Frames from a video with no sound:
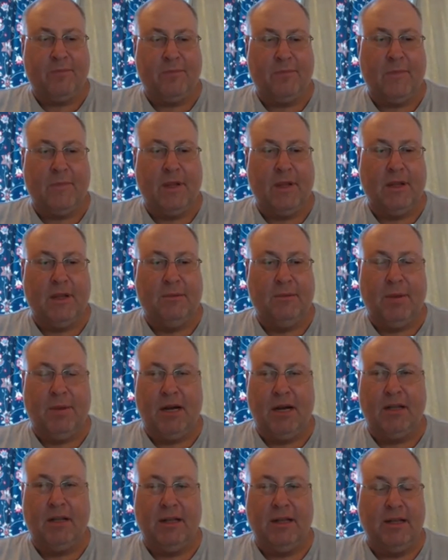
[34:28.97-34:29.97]
Apparently,
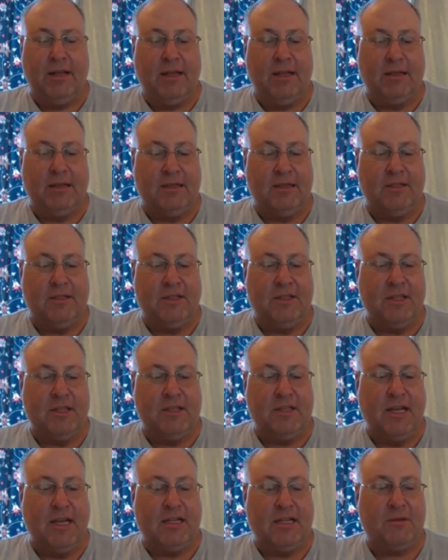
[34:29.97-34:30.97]
this is just not hmm.
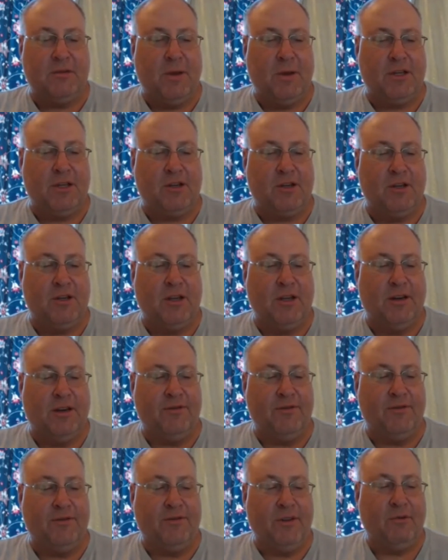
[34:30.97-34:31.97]
special enough to
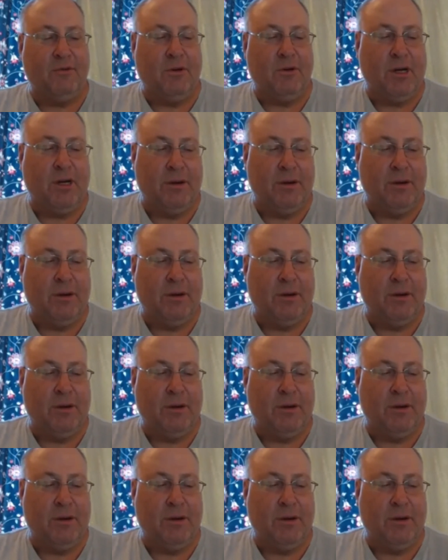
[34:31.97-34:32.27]
worry about.